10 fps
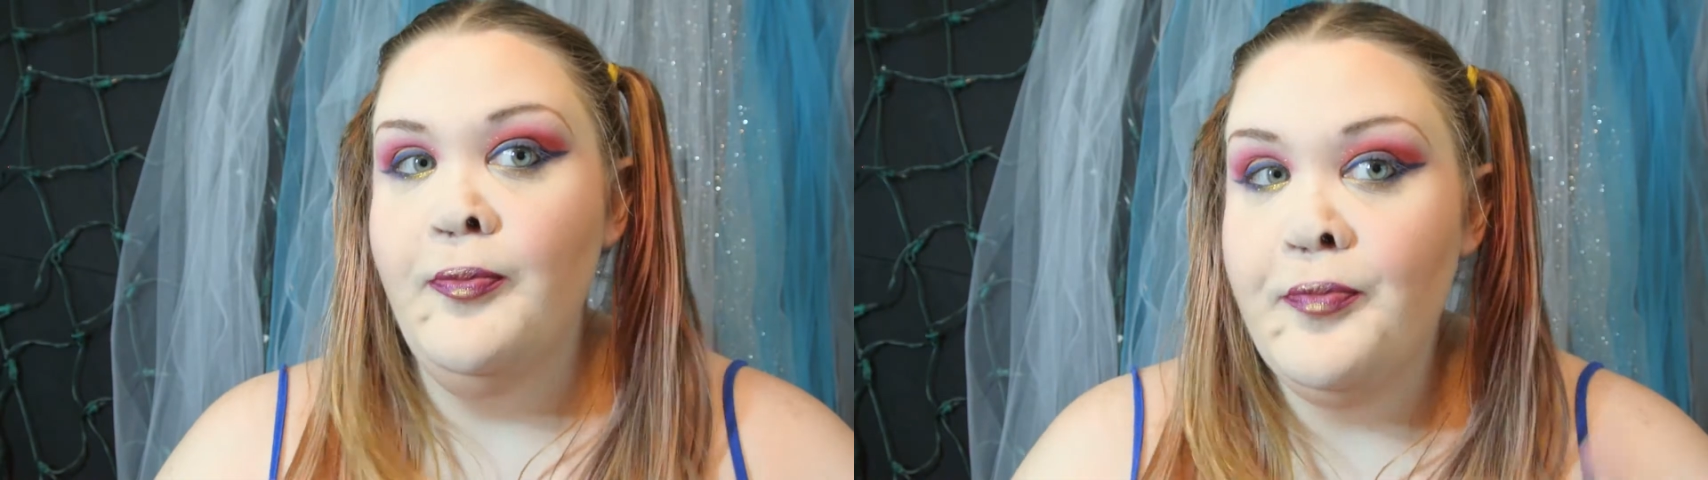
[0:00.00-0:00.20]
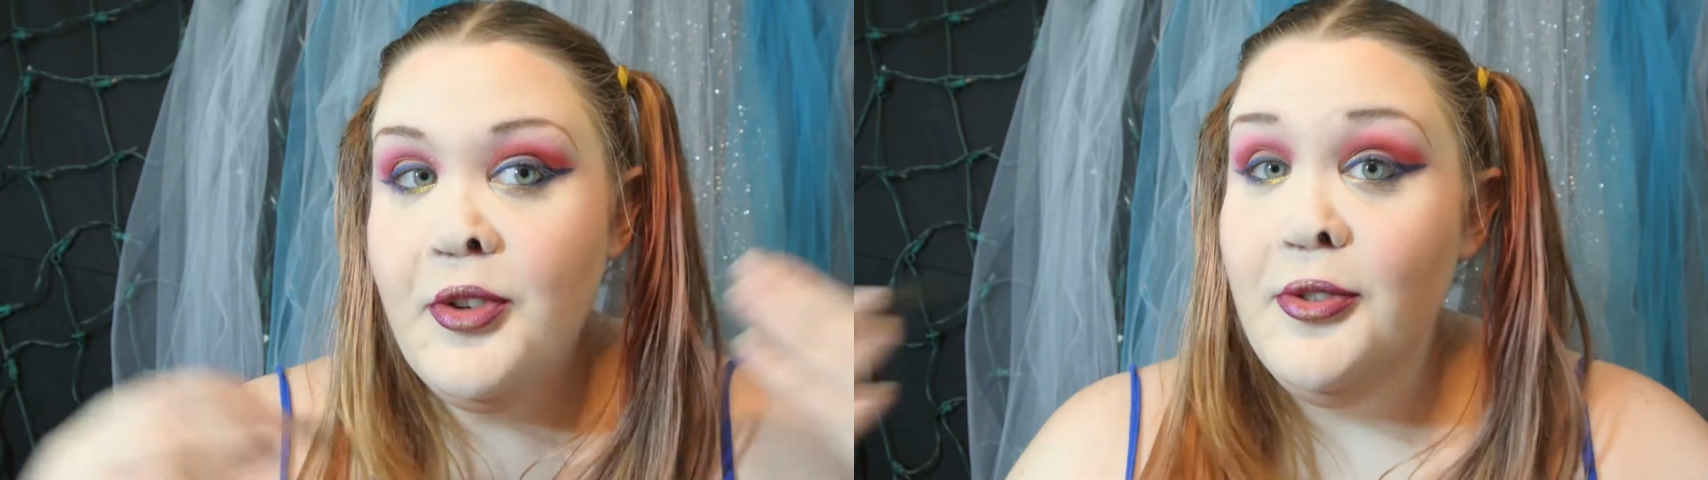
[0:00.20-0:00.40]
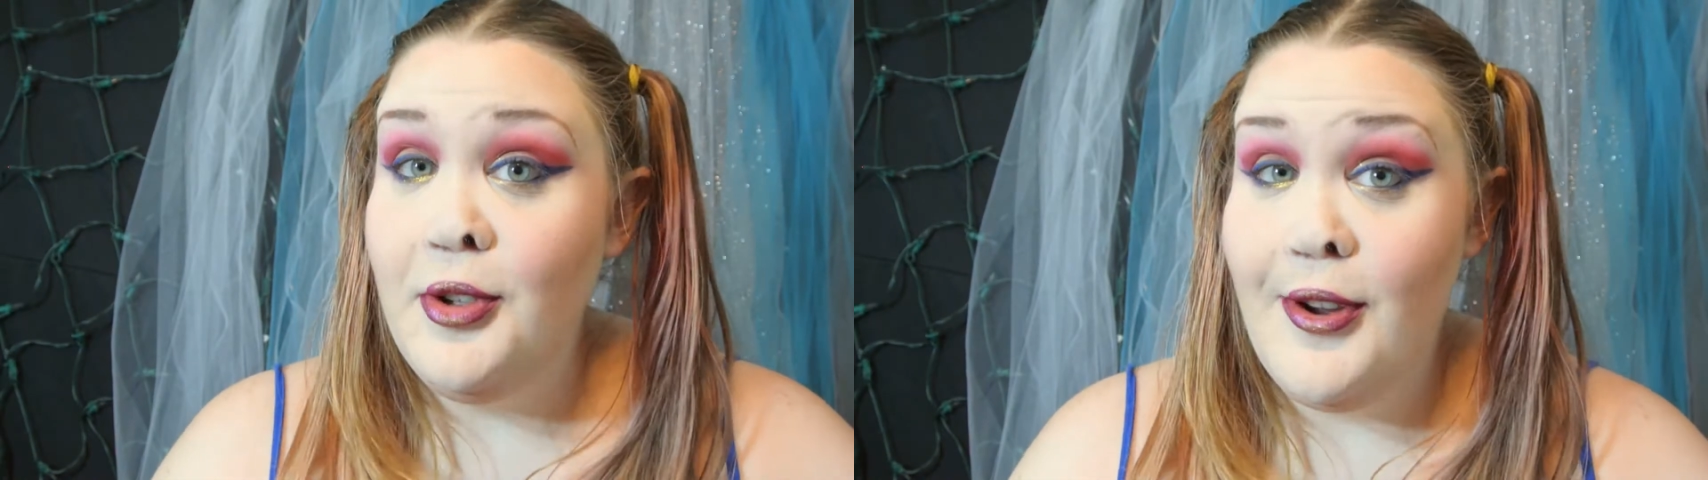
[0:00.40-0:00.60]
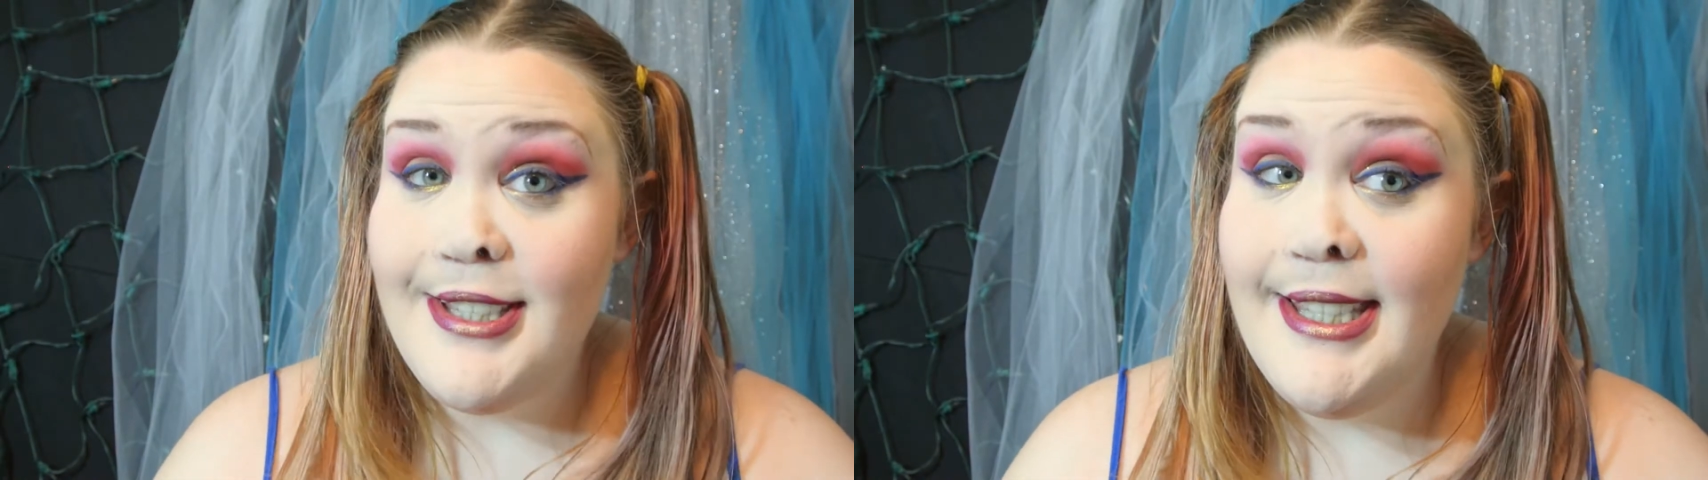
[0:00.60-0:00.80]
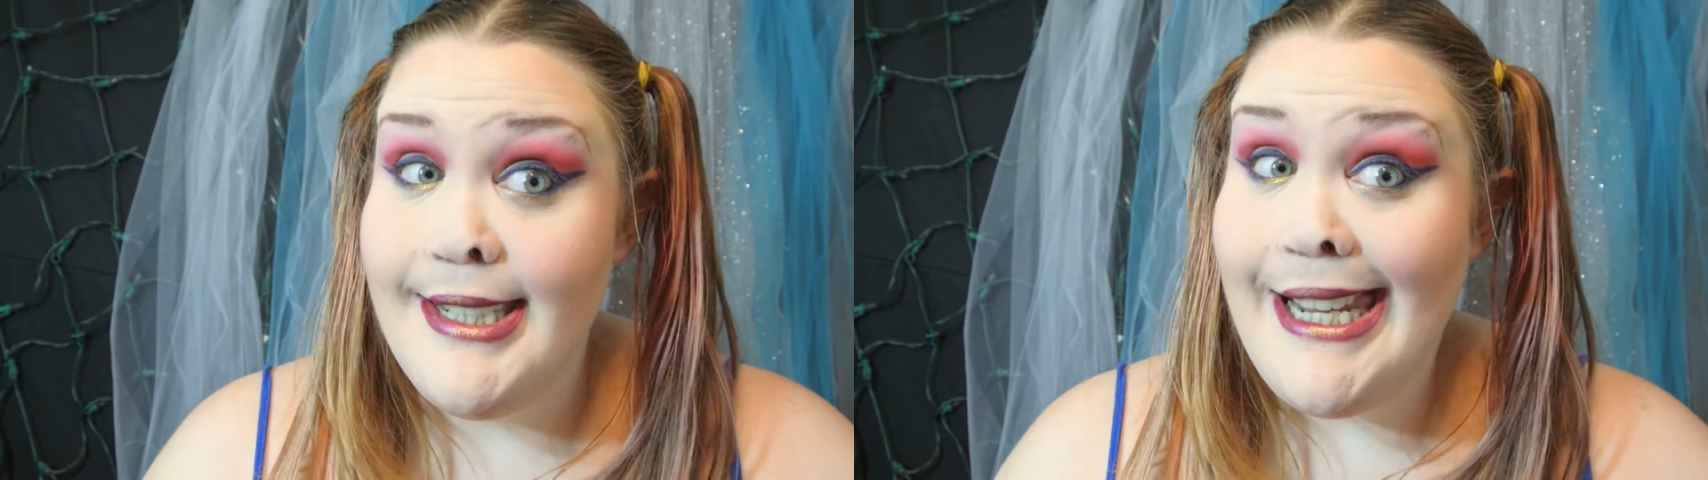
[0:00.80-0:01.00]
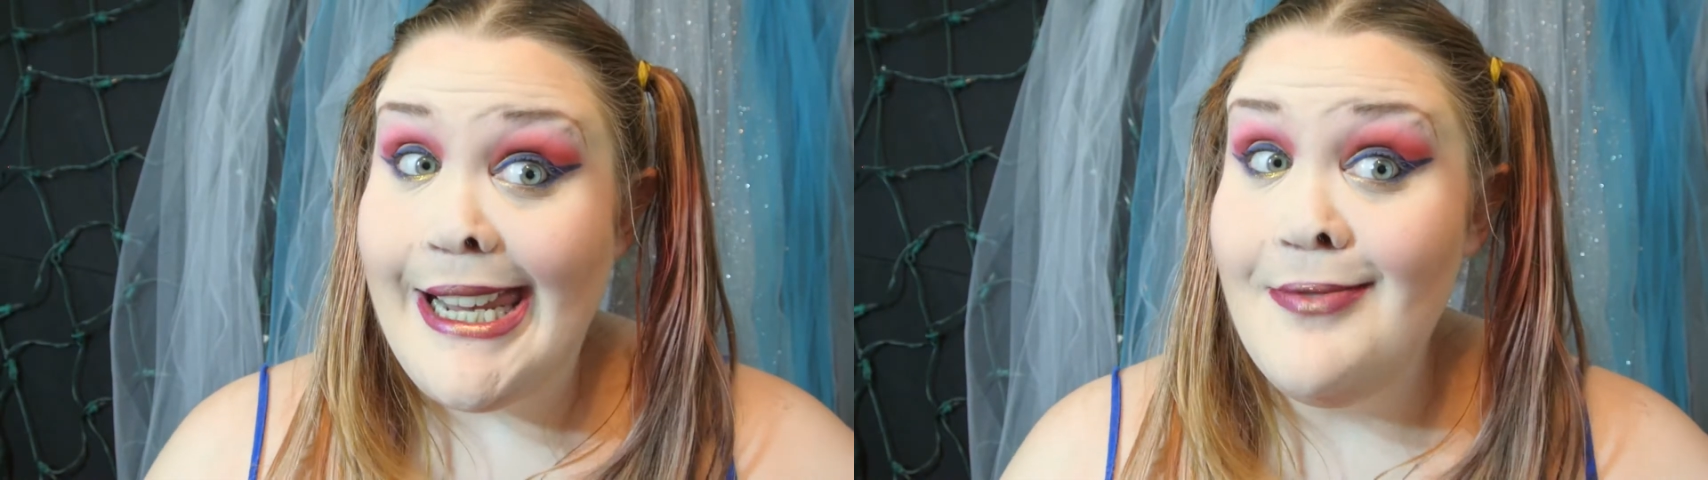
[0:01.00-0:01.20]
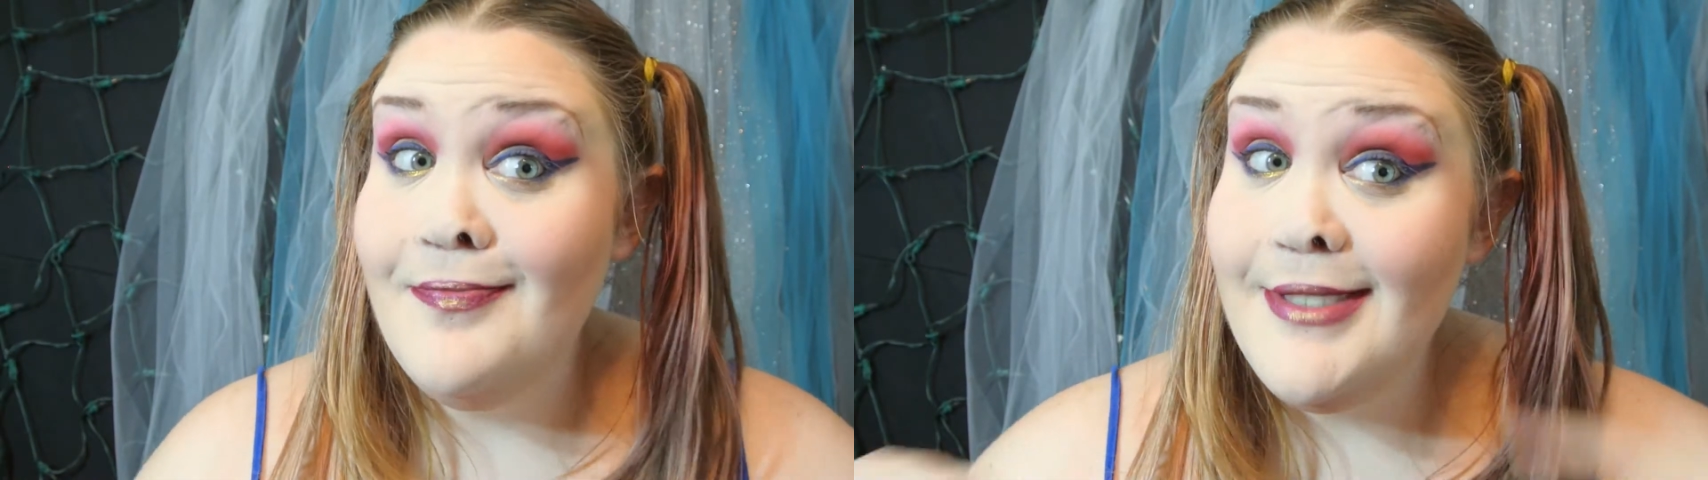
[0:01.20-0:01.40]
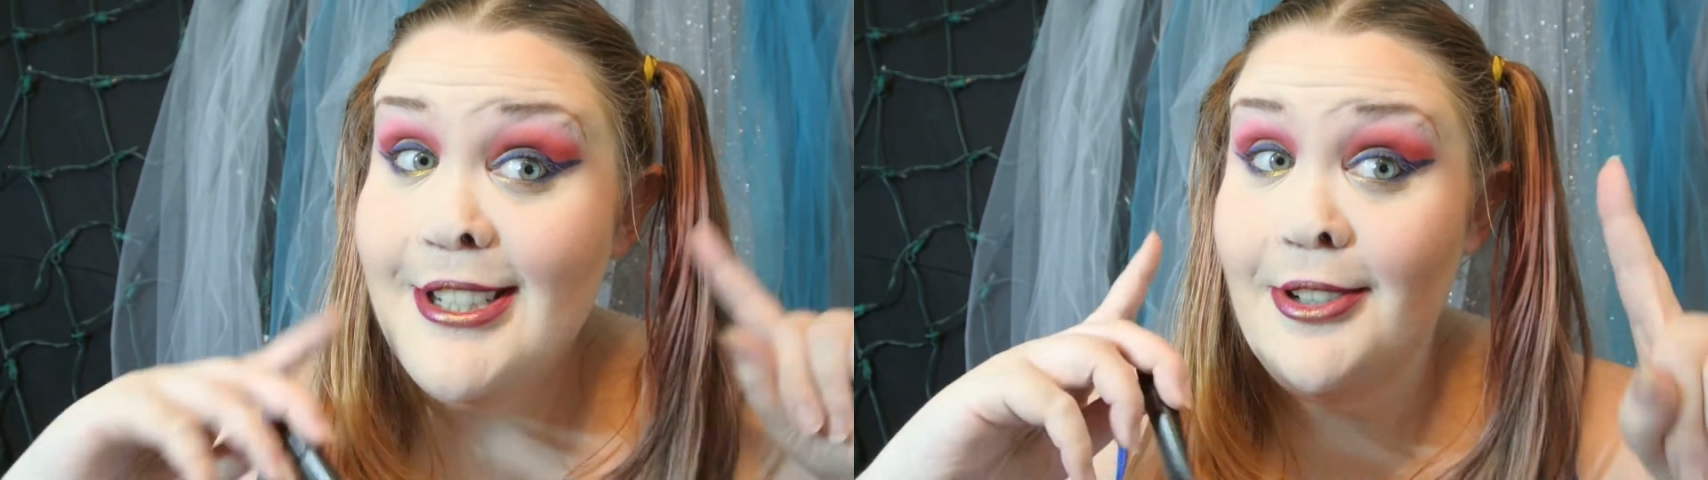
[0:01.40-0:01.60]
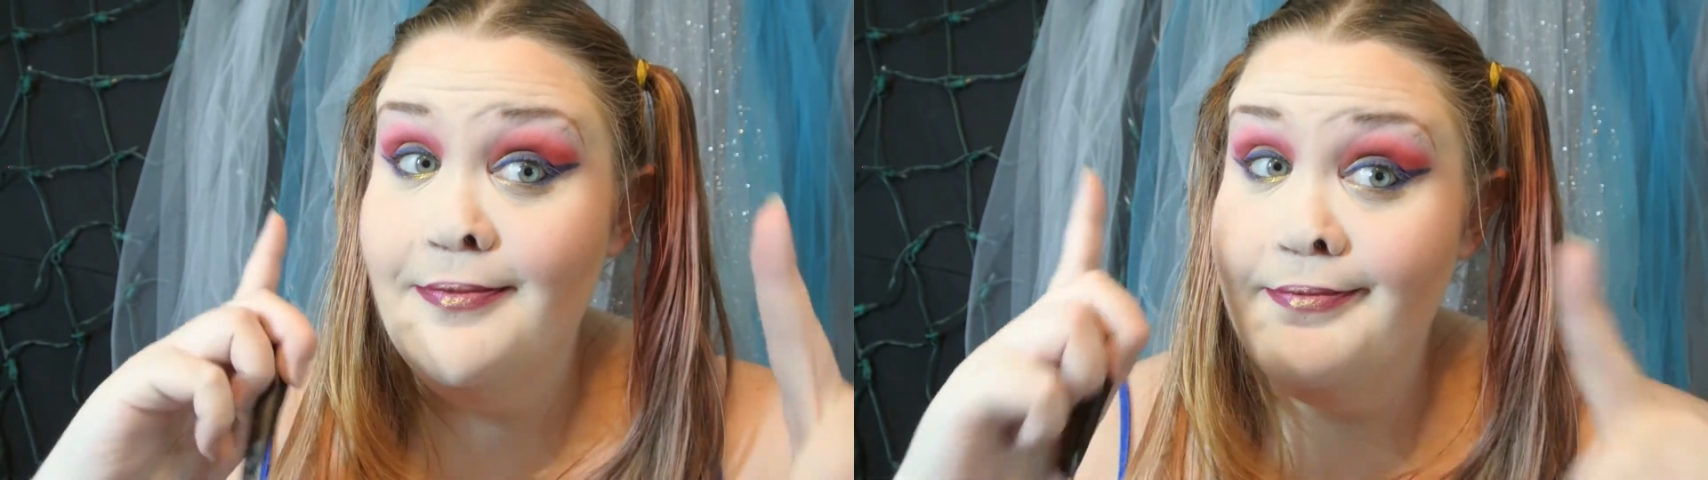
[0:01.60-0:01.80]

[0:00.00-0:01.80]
for the rest of the day. So